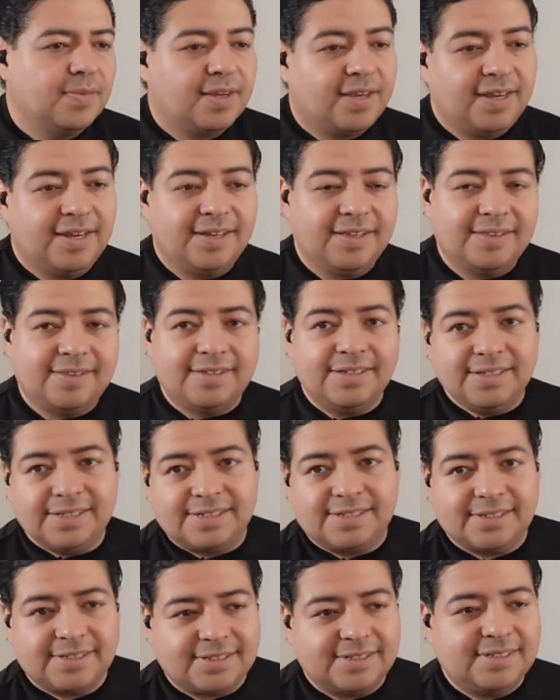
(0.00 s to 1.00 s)
Okay, this
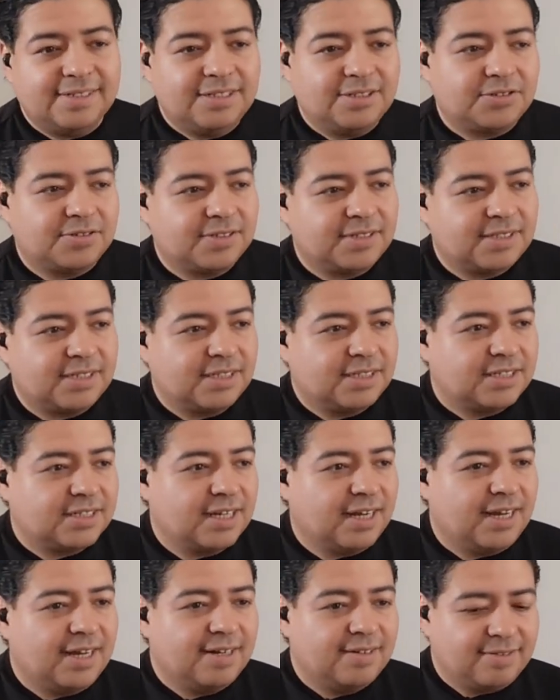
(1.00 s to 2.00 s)
is an interesting
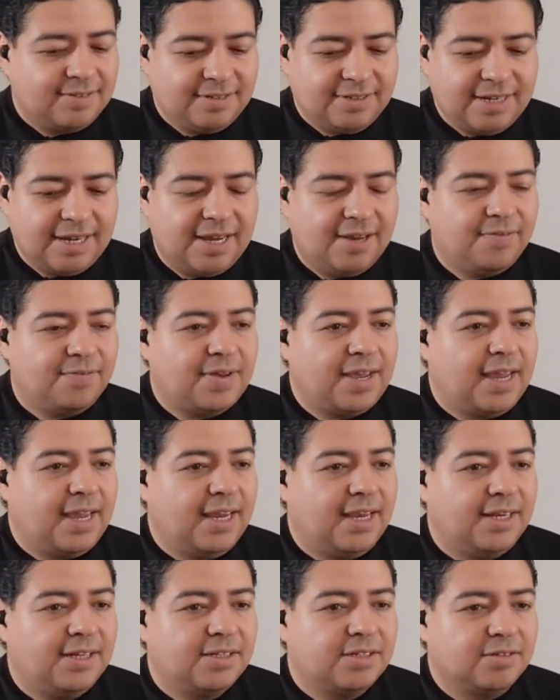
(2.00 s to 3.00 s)
shot. You have
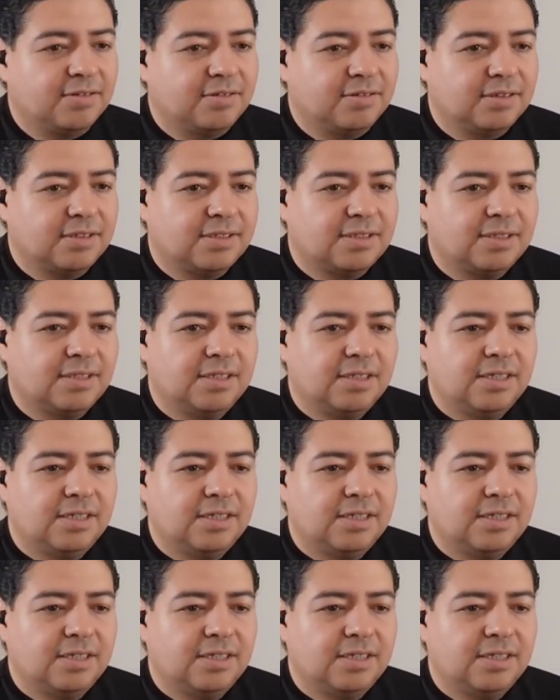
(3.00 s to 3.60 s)
angels.